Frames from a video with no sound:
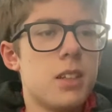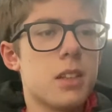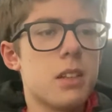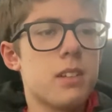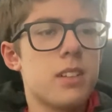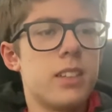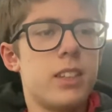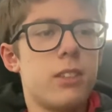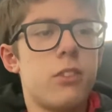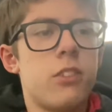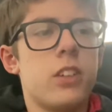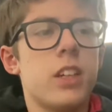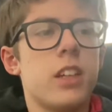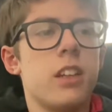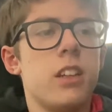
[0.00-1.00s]
And then
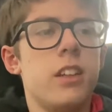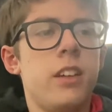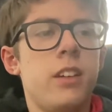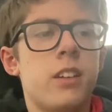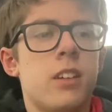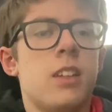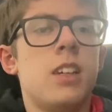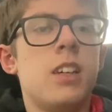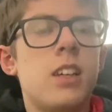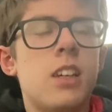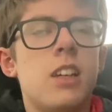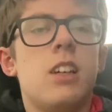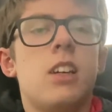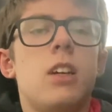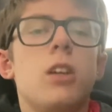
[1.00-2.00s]
finally,
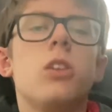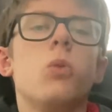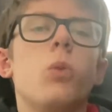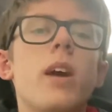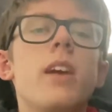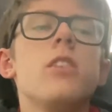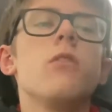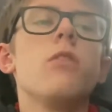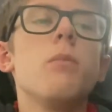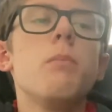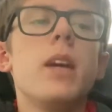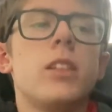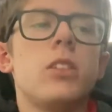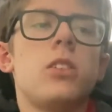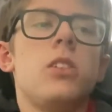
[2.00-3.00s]
the weight of the
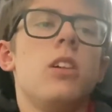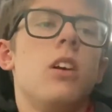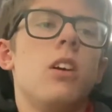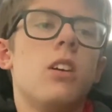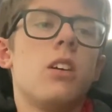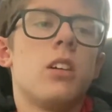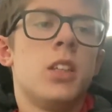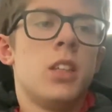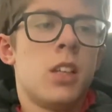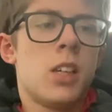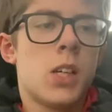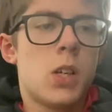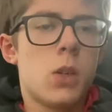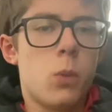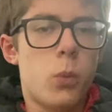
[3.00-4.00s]
metal,
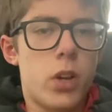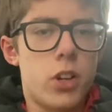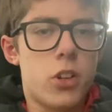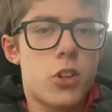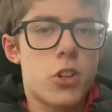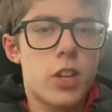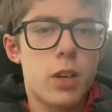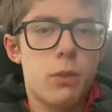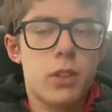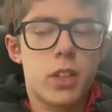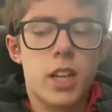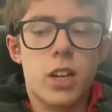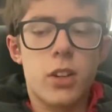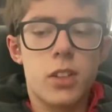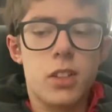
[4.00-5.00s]
which, given the
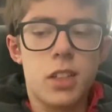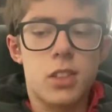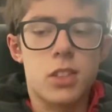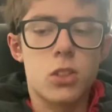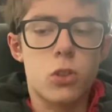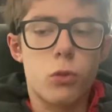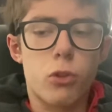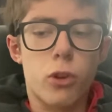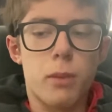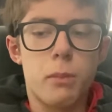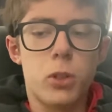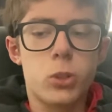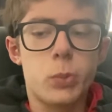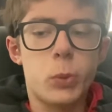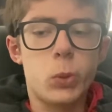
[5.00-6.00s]
calculator's offering
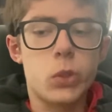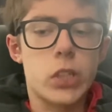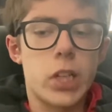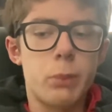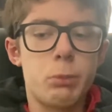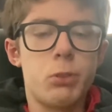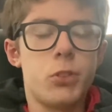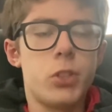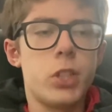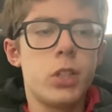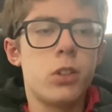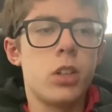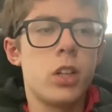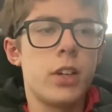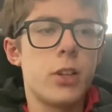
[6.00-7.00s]
multiple types of
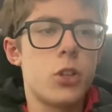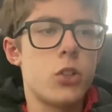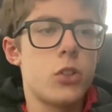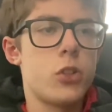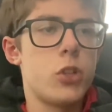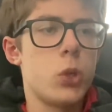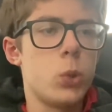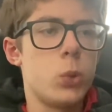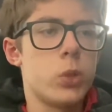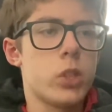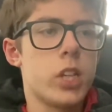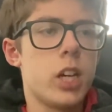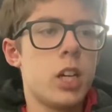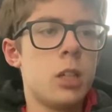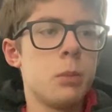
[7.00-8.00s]
steel, I just chose
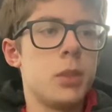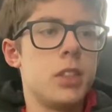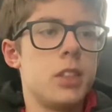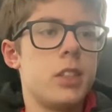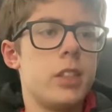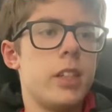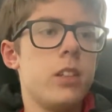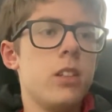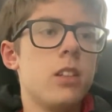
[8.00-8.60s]
carbon steel,